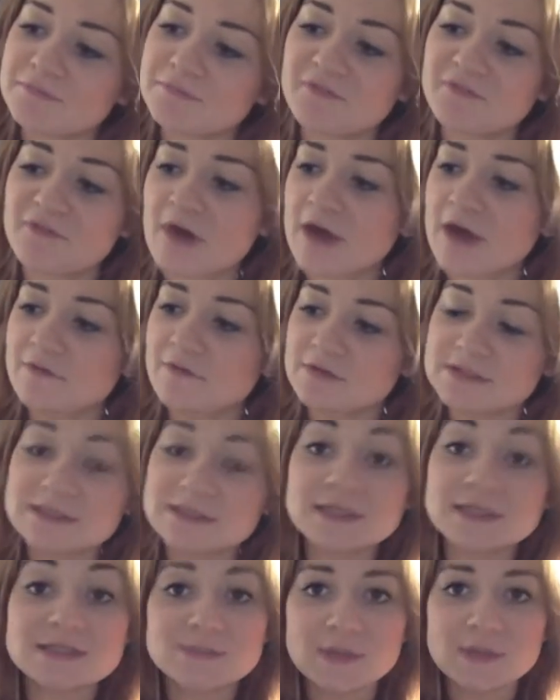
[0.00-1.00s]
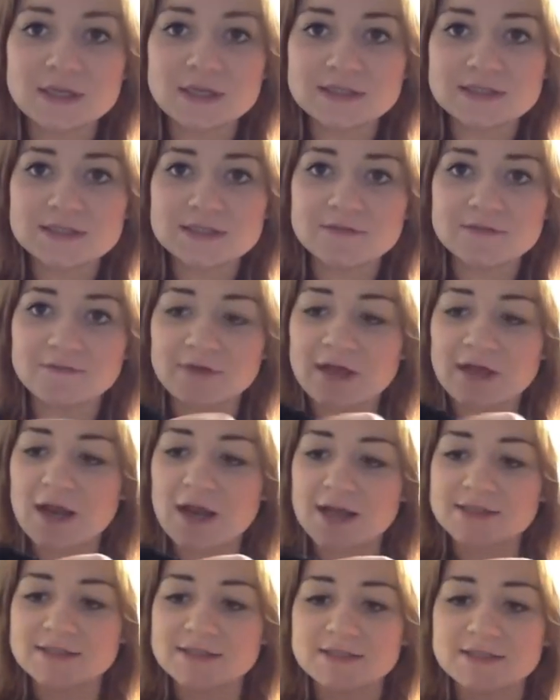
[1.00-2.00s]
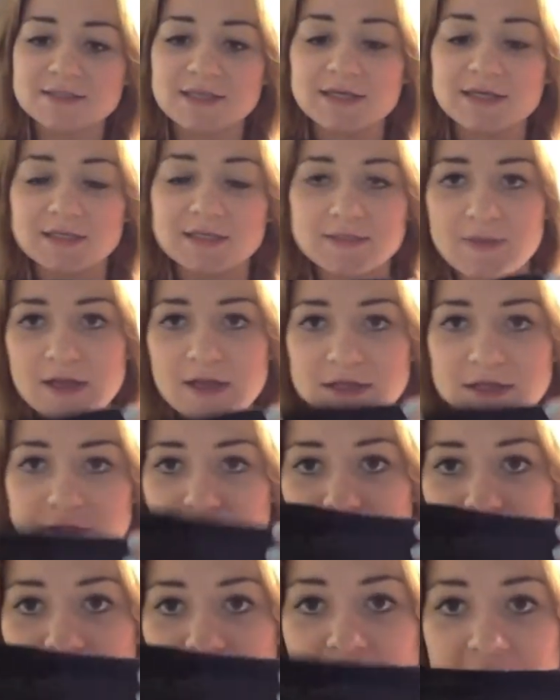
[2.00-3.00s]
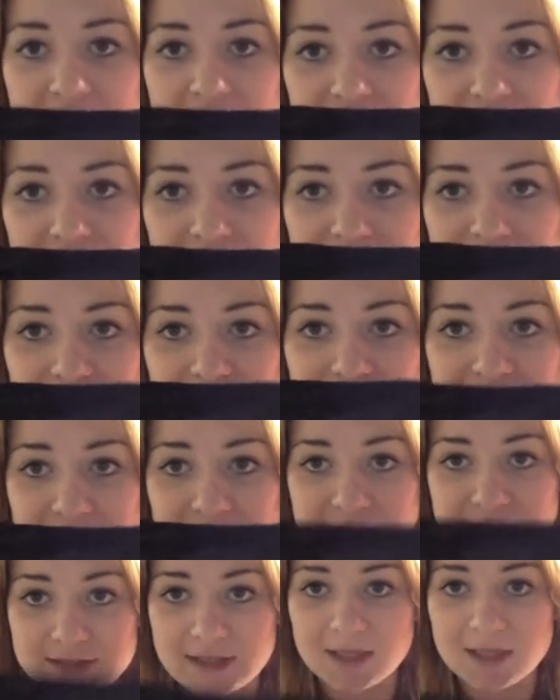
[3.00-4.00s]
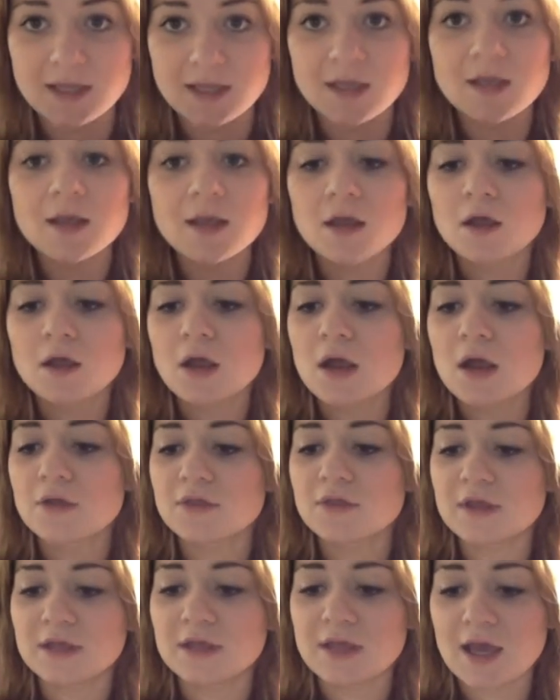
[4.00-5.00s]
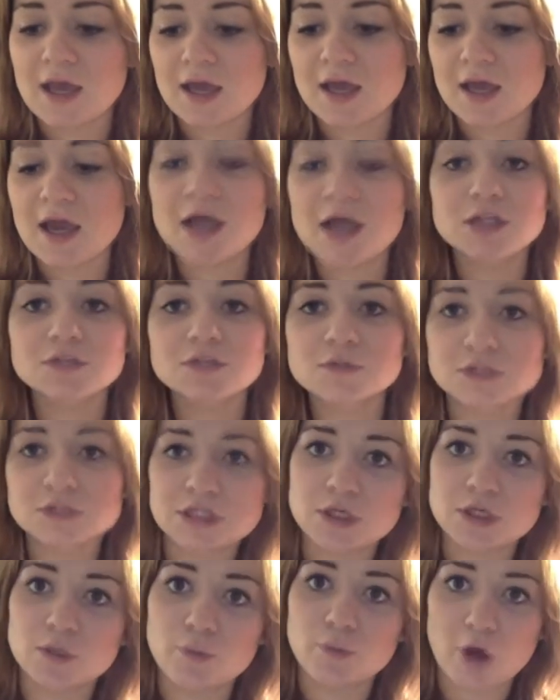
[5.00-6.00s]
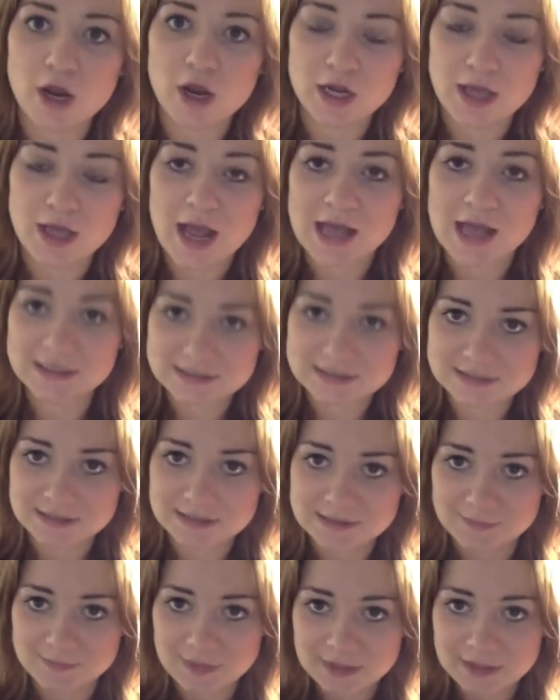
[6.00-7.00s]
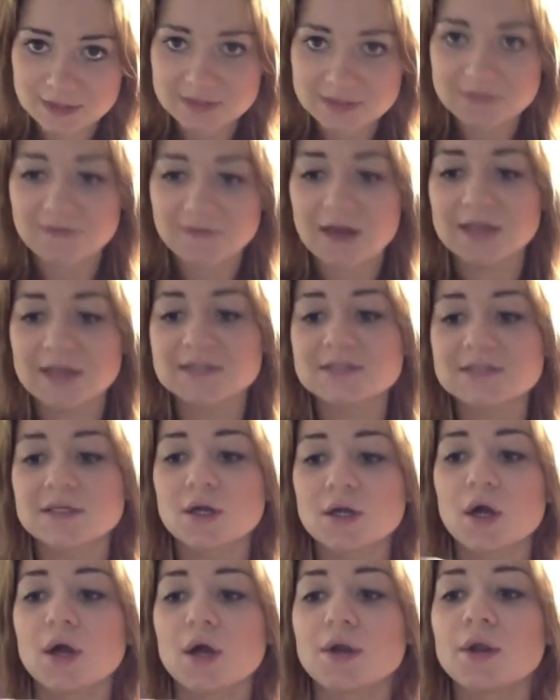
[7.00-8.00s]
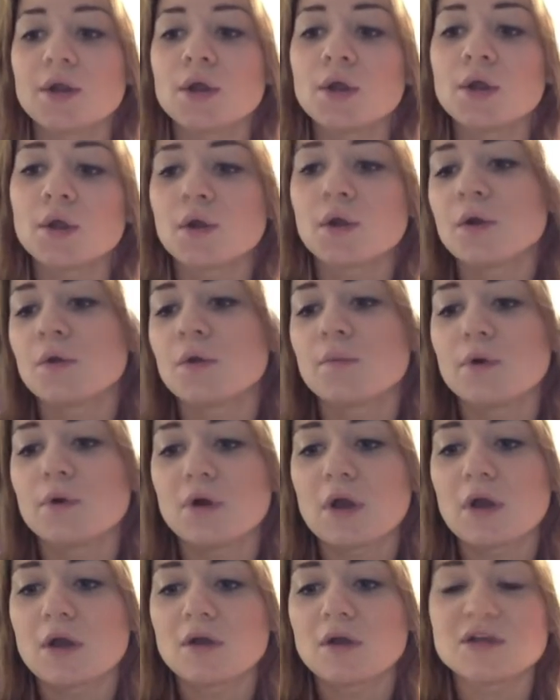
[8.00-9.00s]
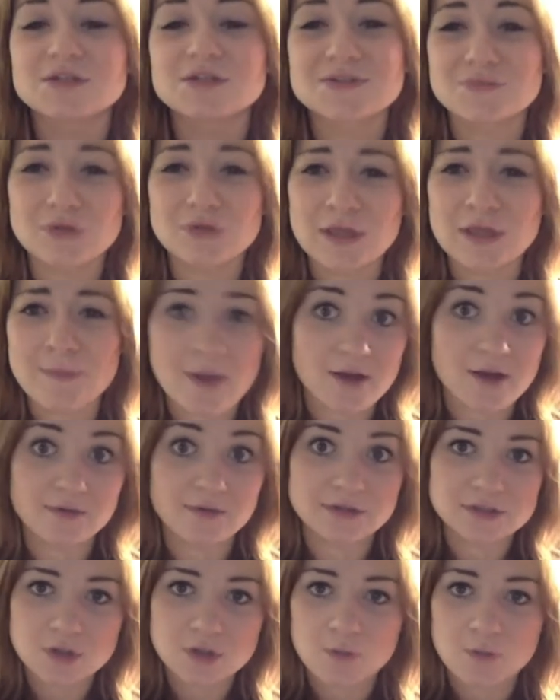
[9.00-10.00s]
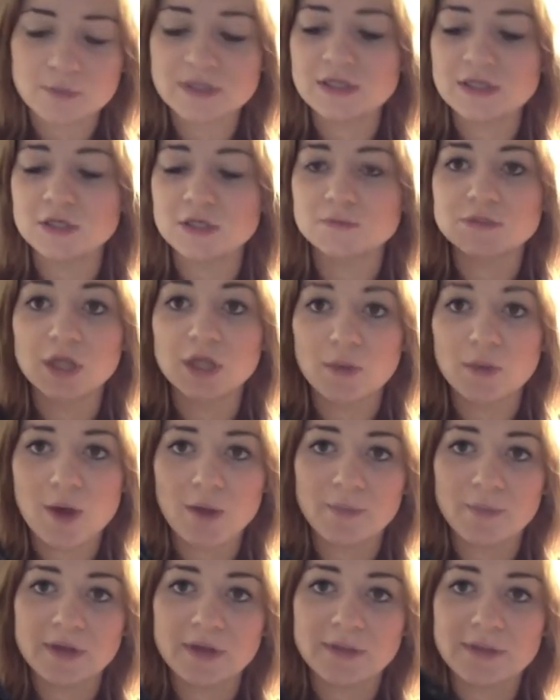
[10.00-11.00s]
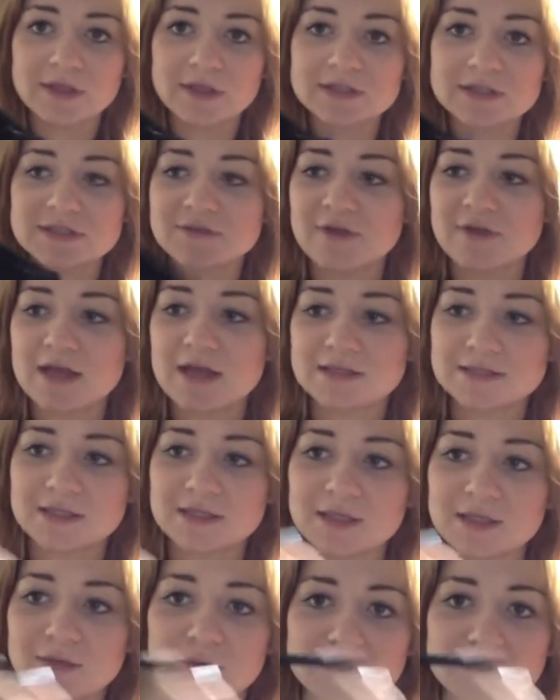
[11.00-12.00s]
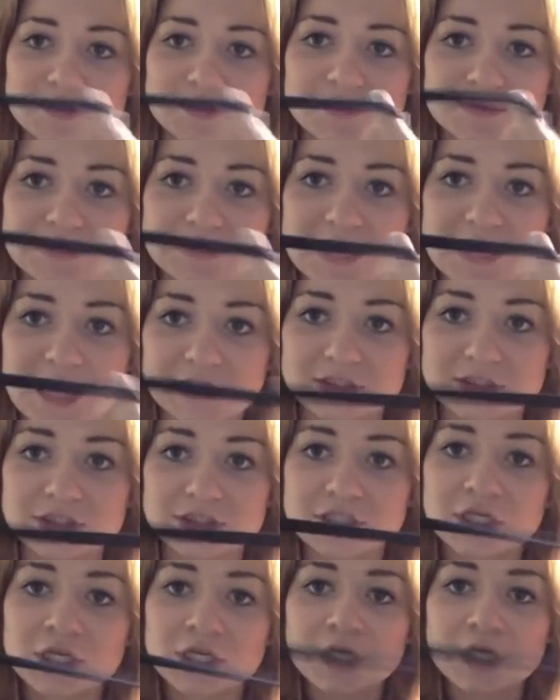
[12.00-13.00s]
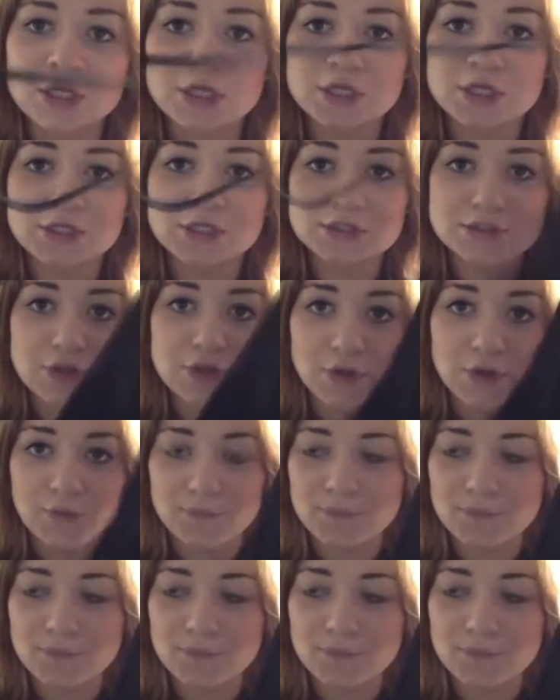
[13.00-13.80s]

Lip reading: 5 or 6 pieces of elastic, depending on the length you've made it. The actual Chio bralette has 6 pieces of elastic on, but it doesn't really matter. It's completely up to you how many pieces of elastic you want to attach. So